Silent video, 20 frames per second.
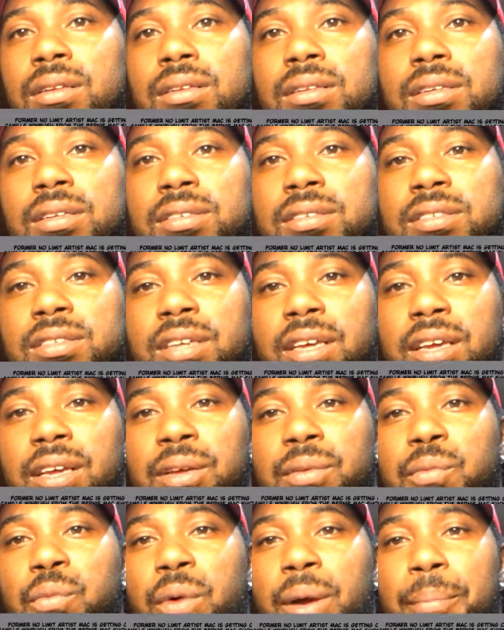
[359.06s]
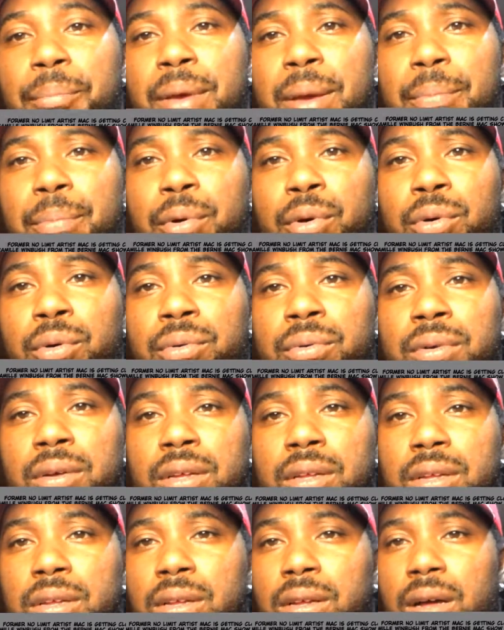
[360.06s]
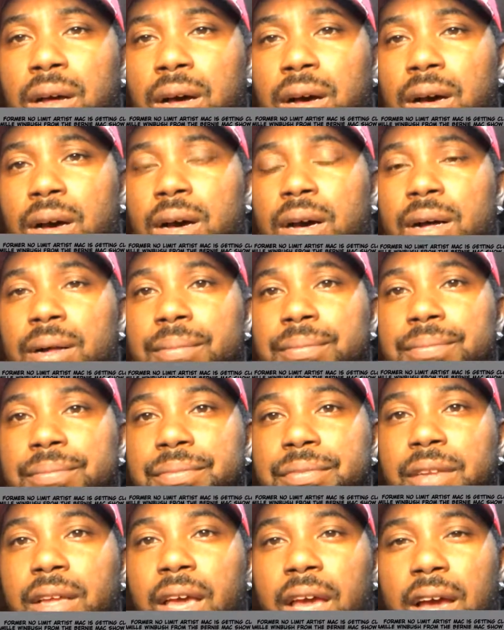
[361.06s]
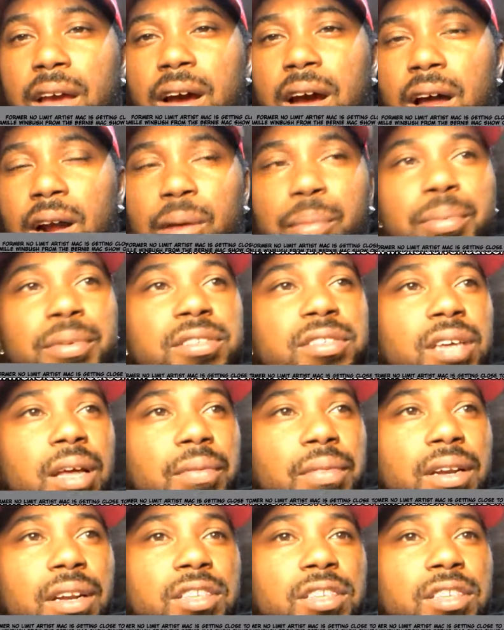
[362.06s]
to see when people uh, get caught up in something,